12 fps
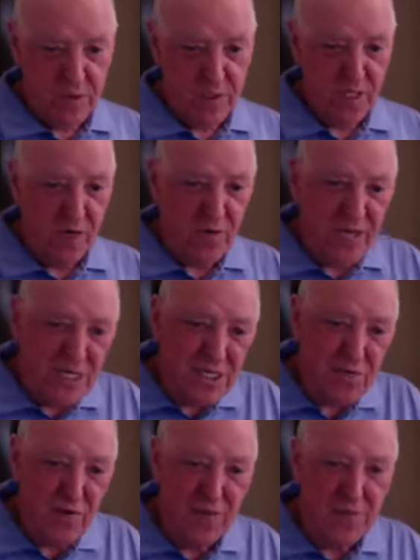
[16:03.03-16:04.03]
So don't
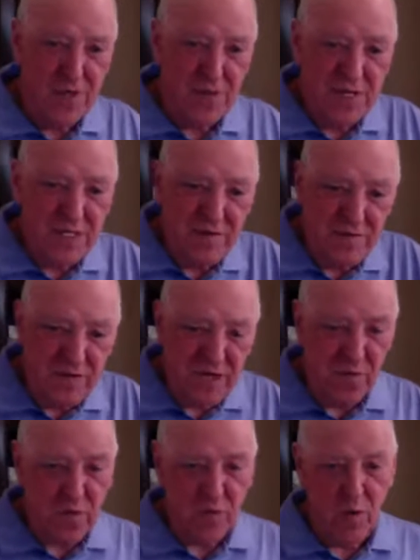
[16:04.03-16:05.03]
interrupt, don't
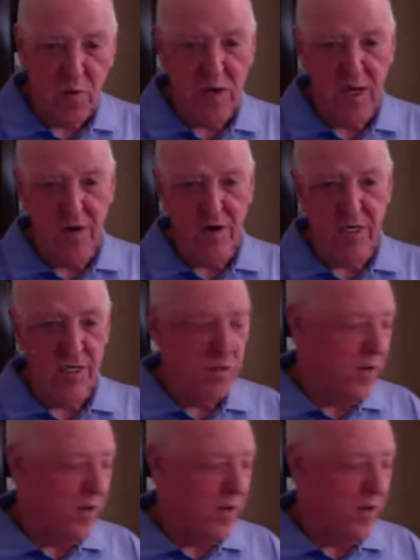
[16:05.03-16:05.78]
interfere with what we're currently